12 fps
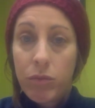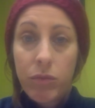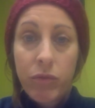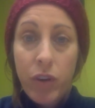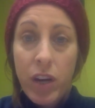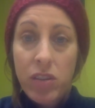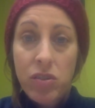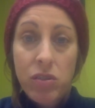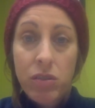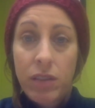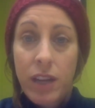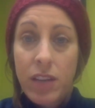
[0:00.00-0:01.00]
fresh,
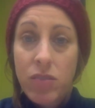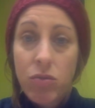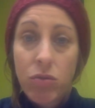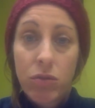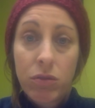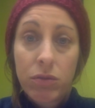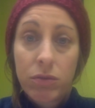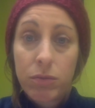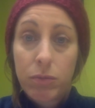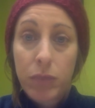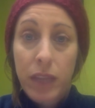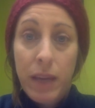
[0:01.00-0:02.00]
natural,
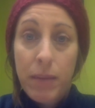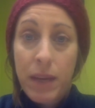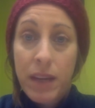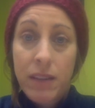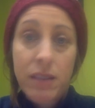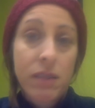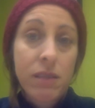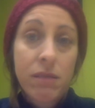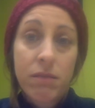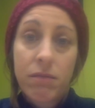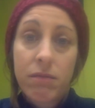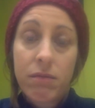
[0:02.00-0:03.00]
plant-based
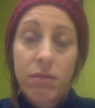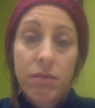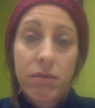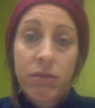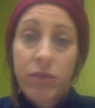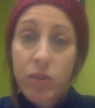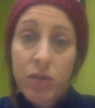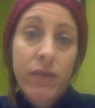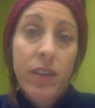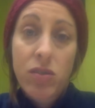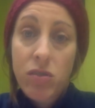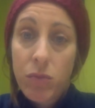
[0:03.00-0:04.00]
fruits and
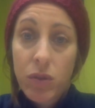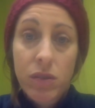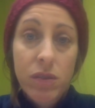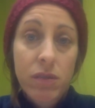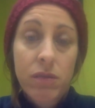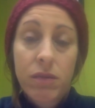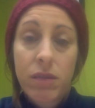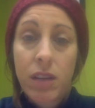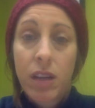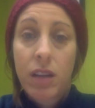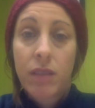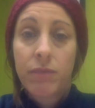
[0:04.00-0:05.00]
vegetables,
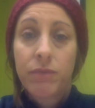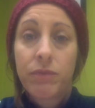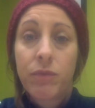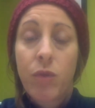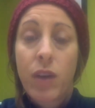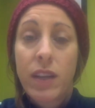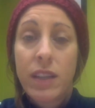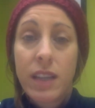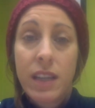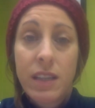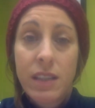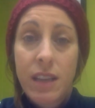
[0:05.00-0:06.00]
ready to
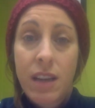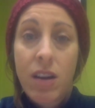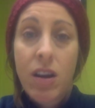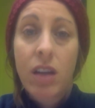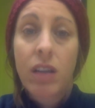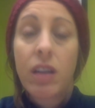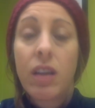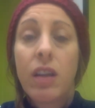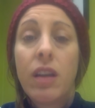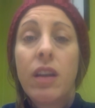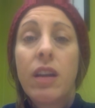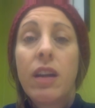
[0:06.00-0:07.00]
eat as they are,
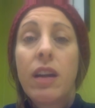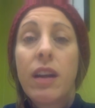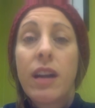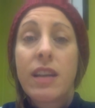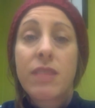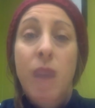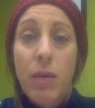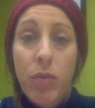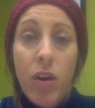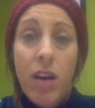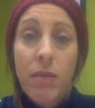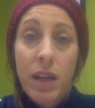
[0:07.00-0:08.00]
as my
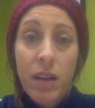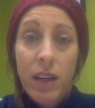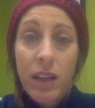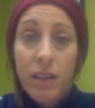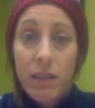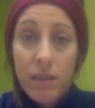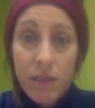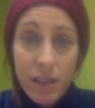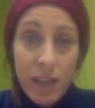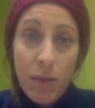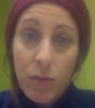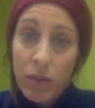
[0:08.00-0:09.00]
primary
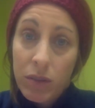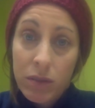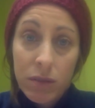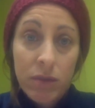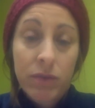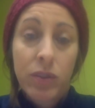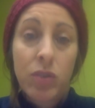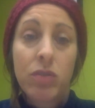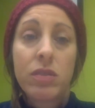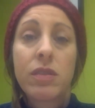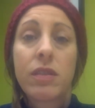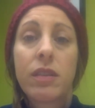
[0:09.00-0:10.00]
staple
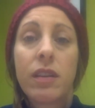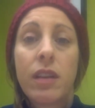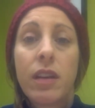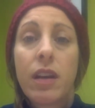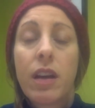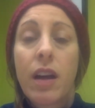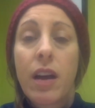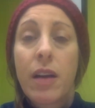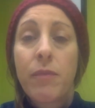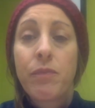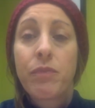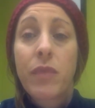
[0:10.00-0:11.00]
foods.
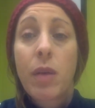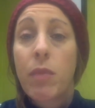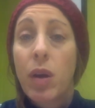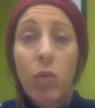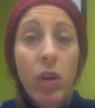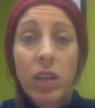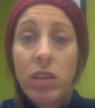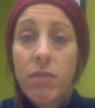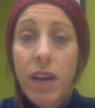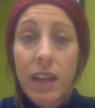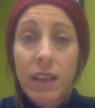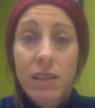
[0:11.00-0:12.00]
But what you
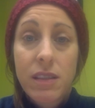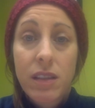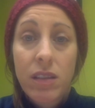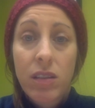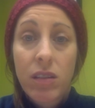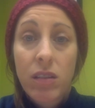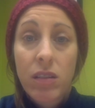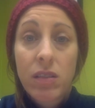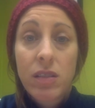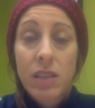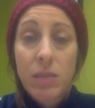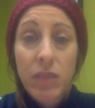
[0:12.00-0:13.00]
might consider
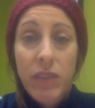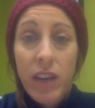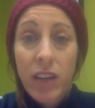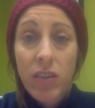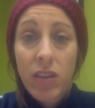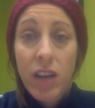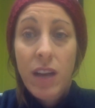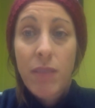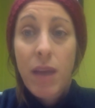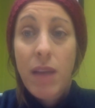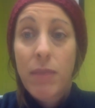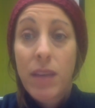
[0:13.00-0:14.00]
simplifying your diet
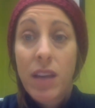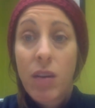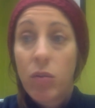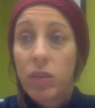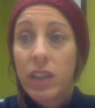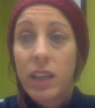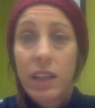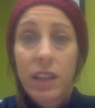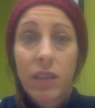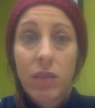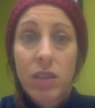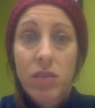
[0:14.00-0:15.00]
might be only eating
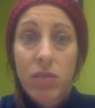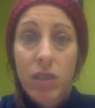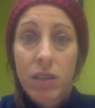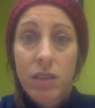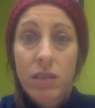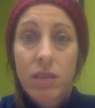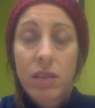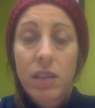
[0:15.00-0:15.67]
in restaurants